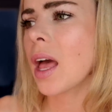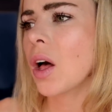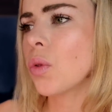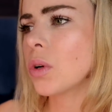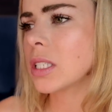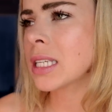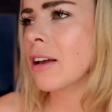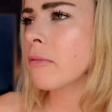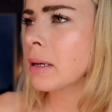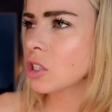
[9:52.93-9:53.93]
Although it doesn't
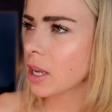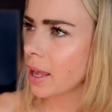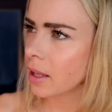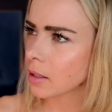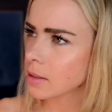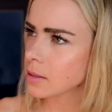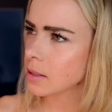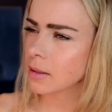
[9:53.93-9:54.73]
have much else,